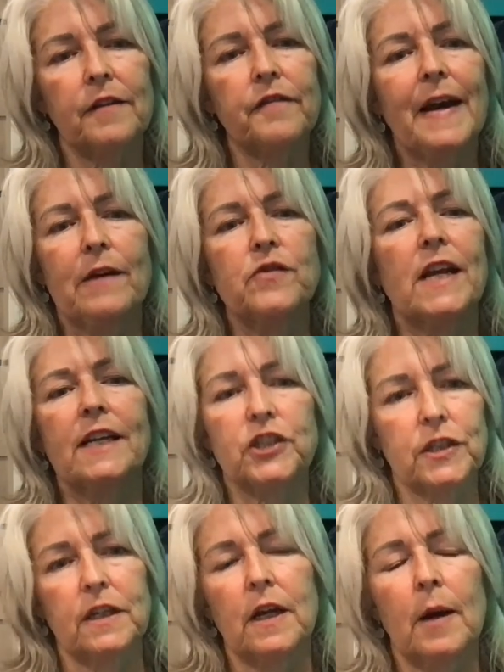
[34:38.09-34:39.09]

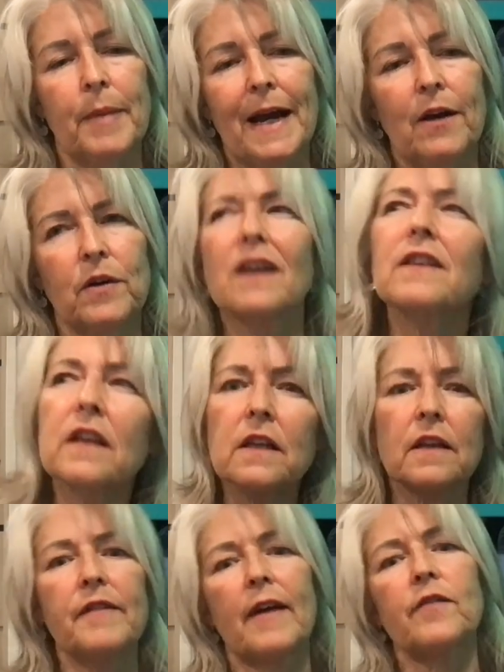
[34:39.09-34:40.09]
foundation about a little
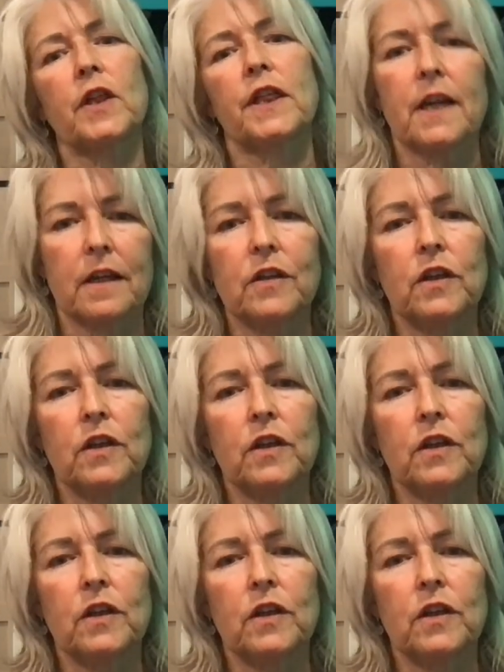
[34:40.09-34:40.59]
of everything.